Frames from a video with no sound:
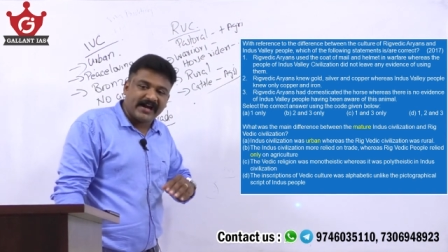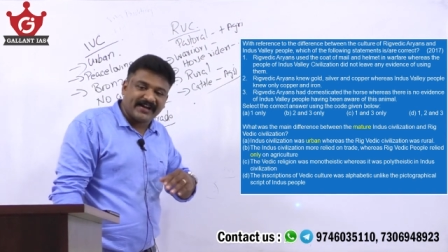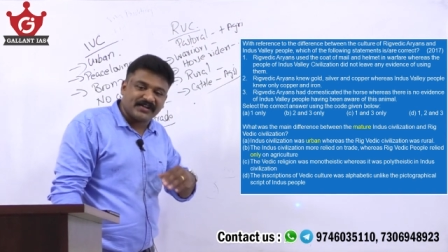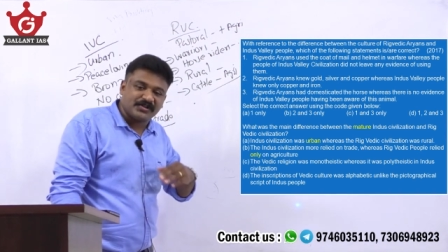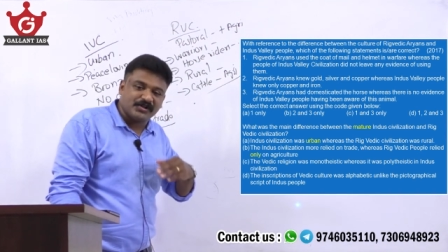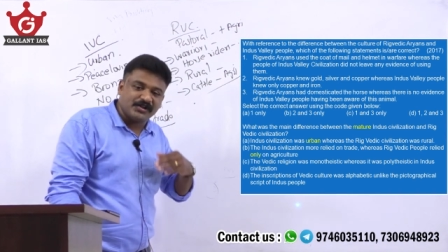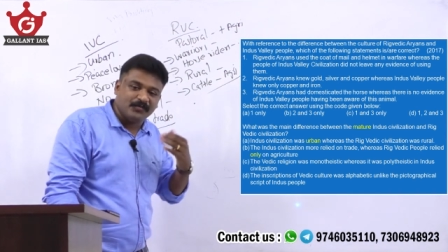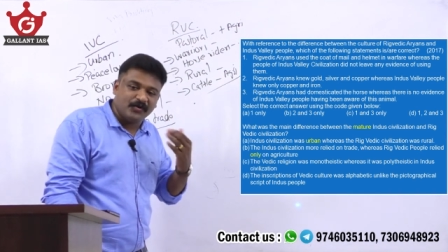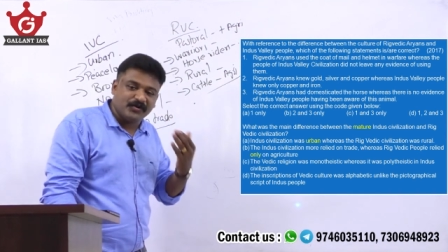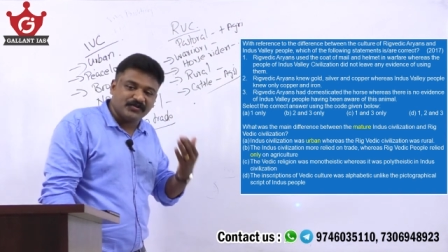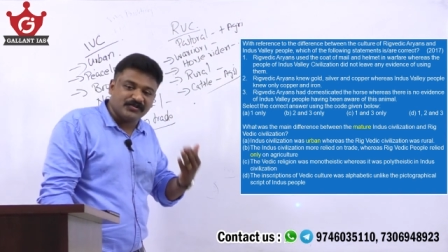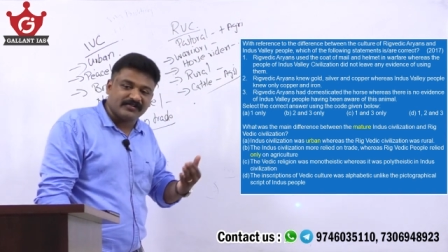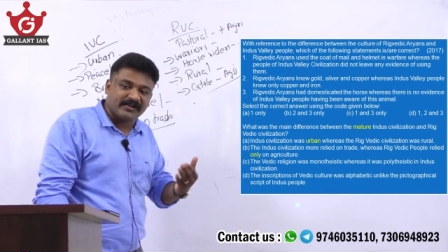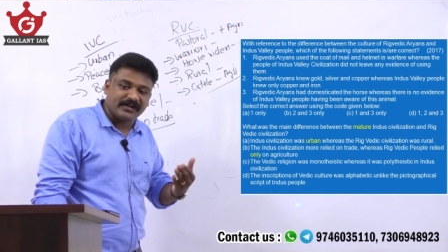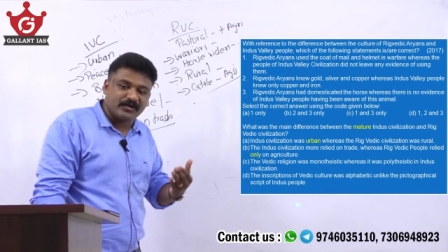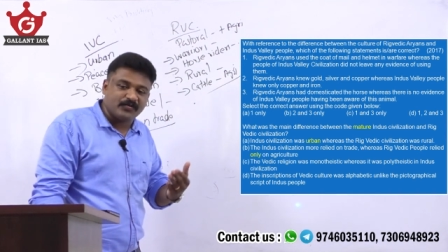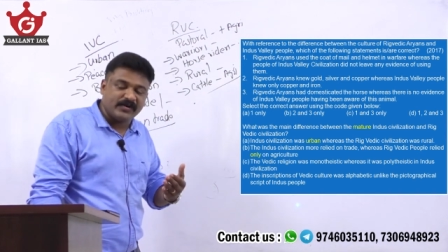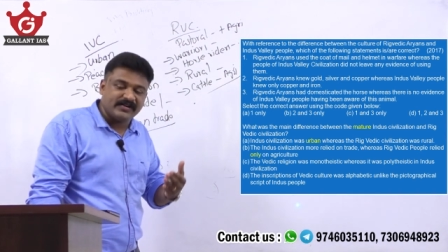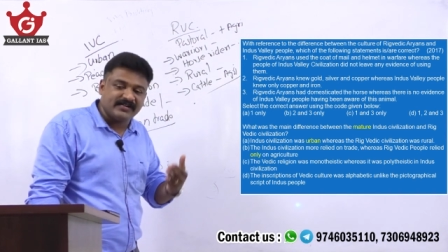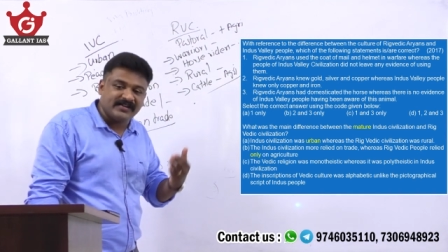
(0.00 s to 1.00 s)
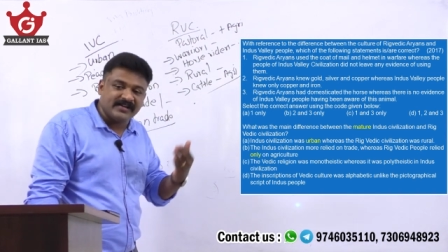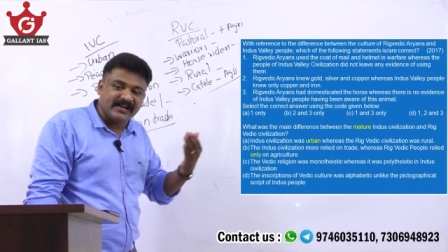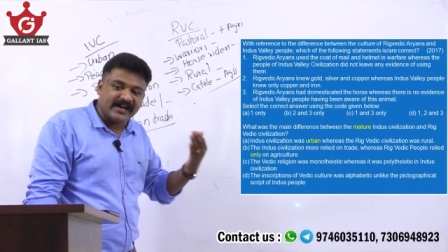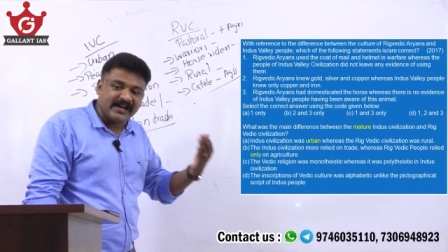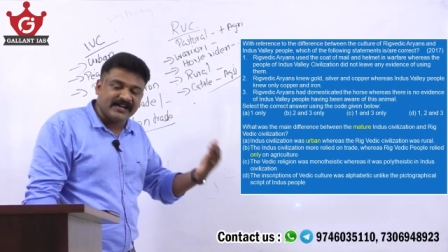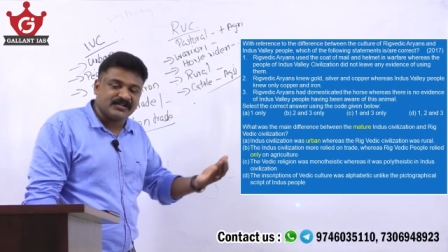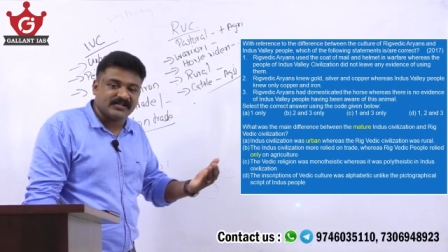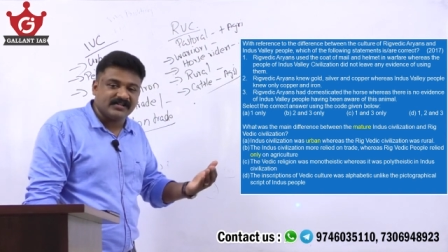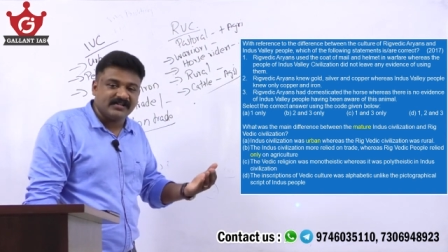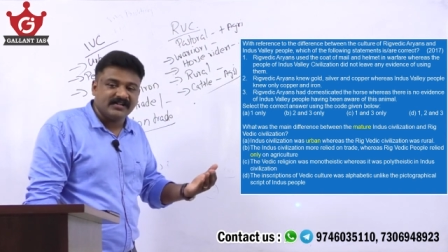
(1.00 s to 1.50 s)
Actually, both Rigvedic
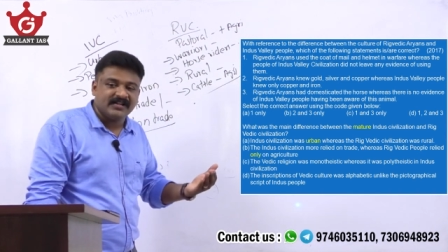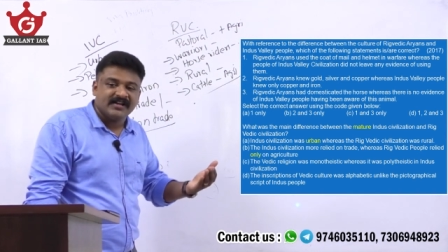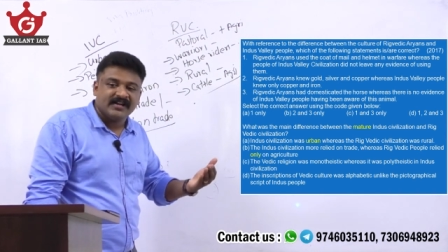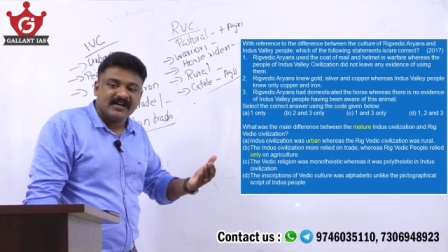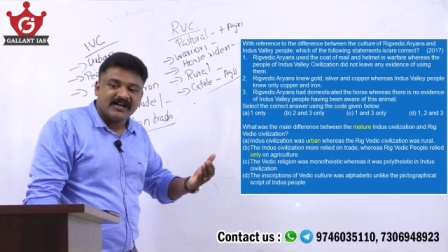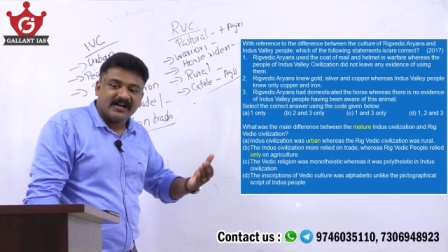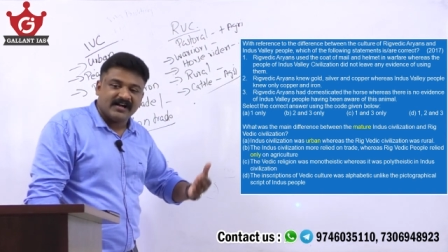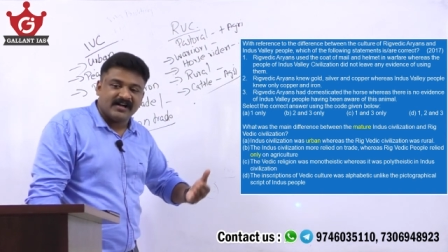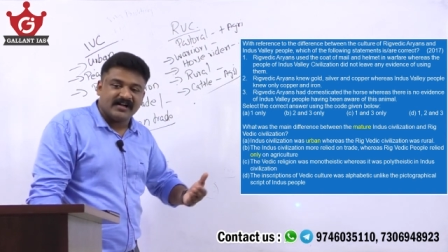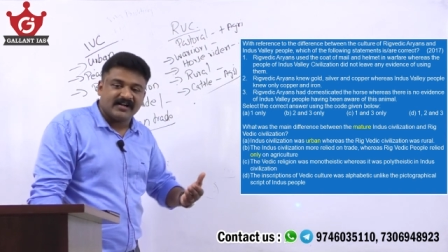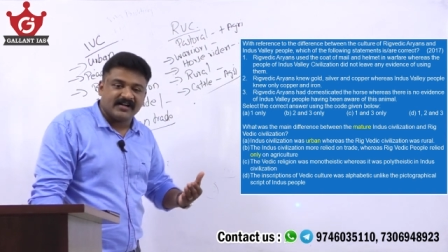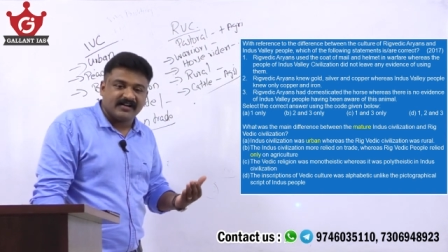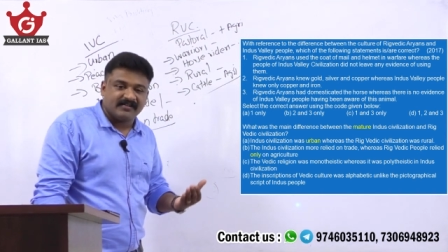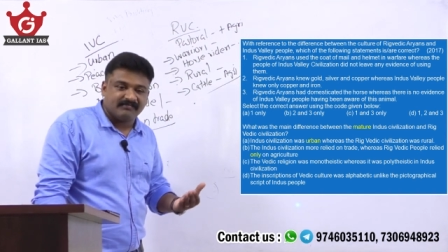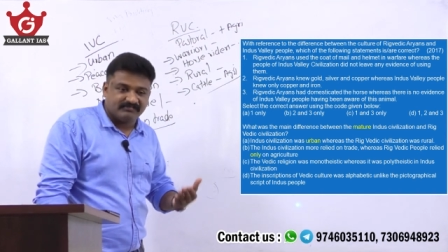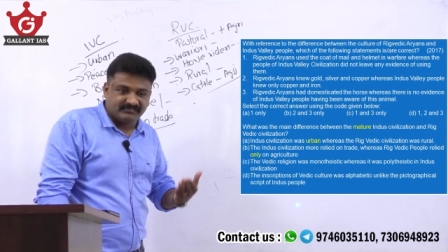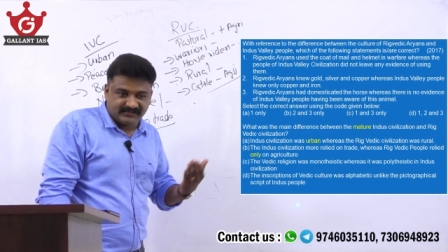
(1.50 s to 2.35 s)
and uh,